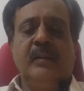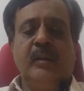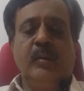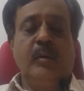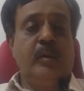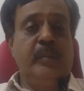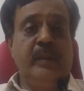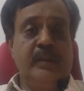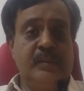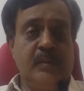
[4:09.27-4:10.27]
you want to
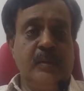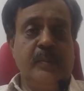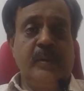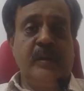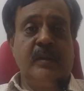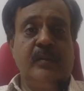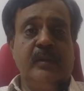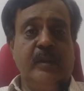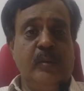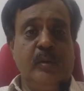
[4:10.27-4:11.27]
be a solopreneur
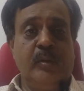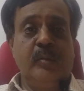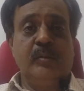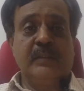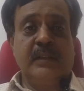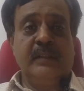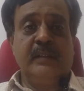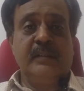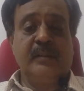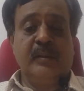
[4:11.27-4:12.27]
where you want to do certain
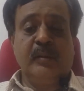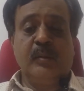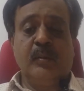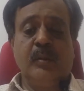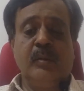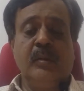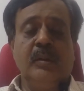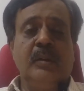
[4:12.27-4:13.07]
things on your own,